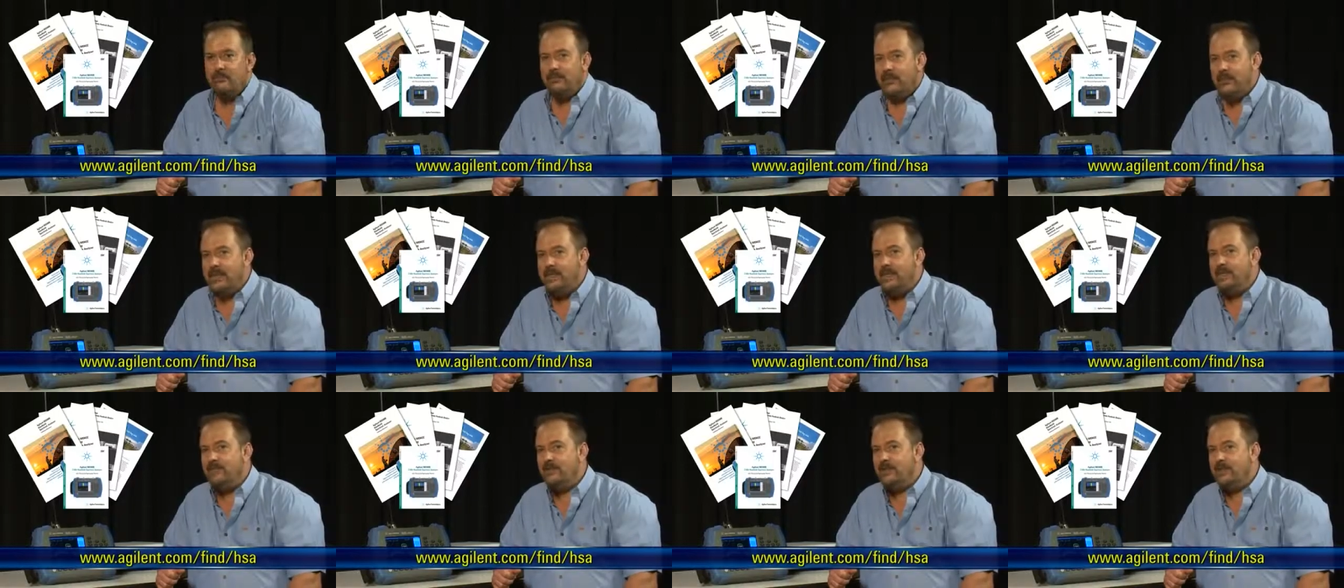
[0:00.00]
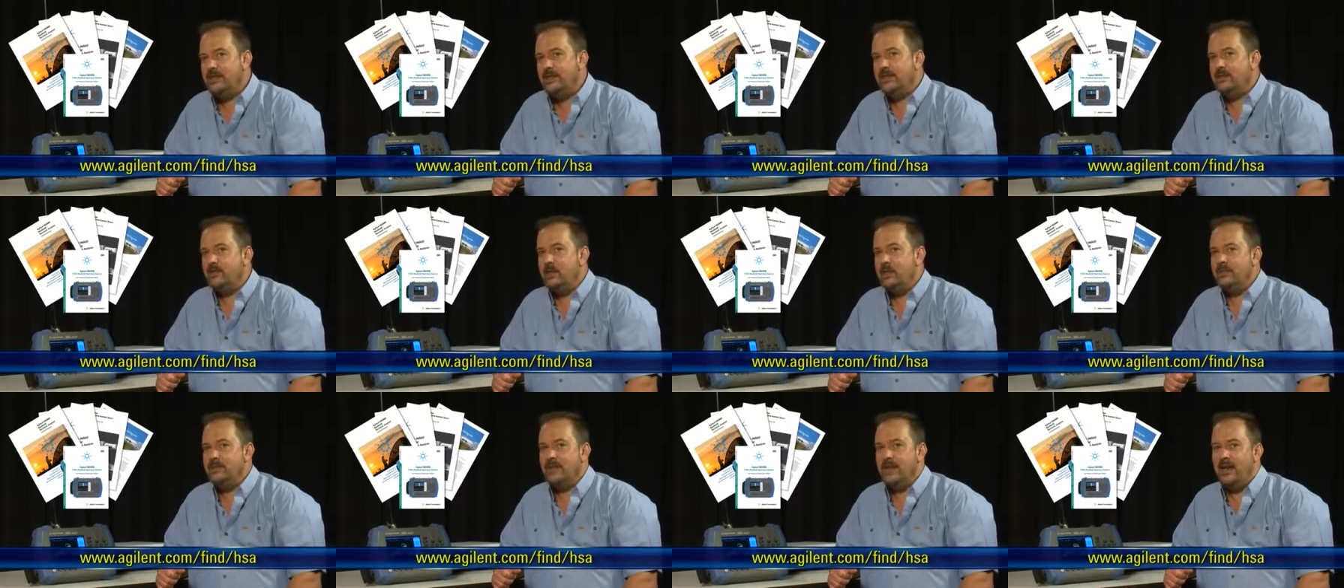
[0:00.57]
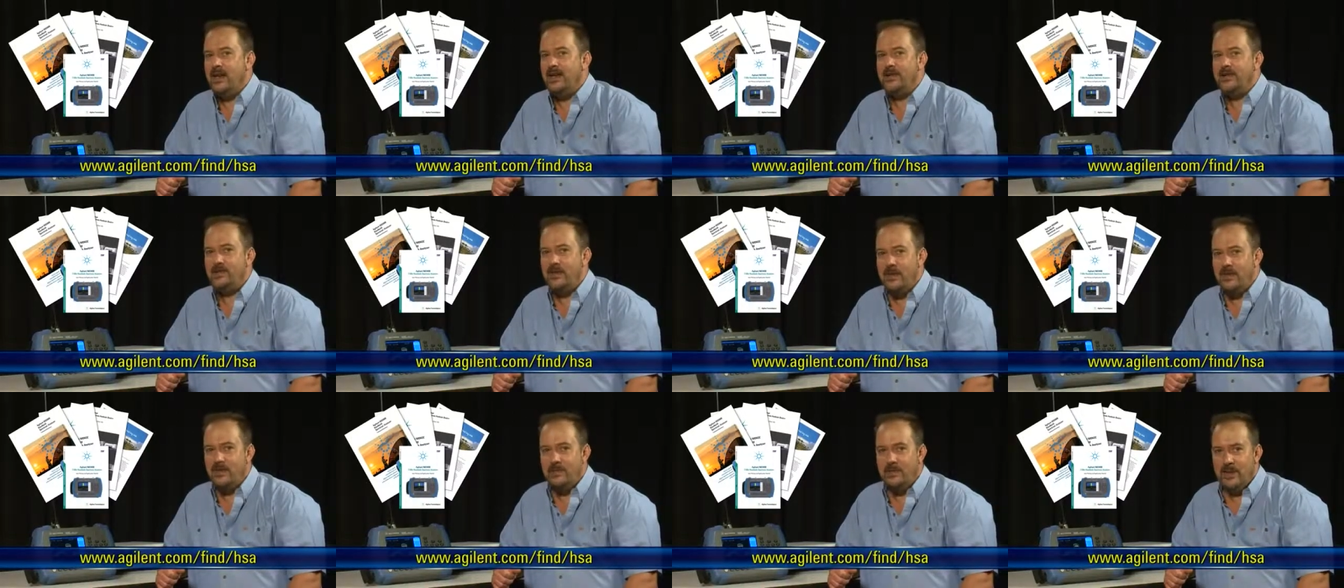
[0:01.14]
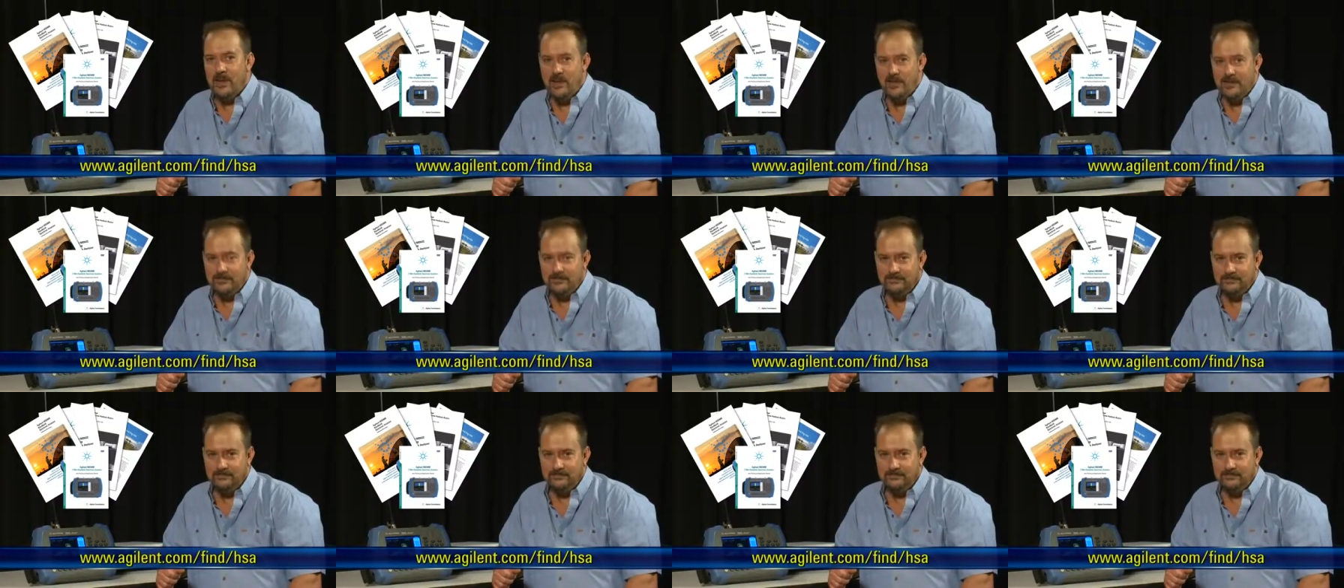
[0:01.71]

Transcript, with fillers: please visit the website shown below.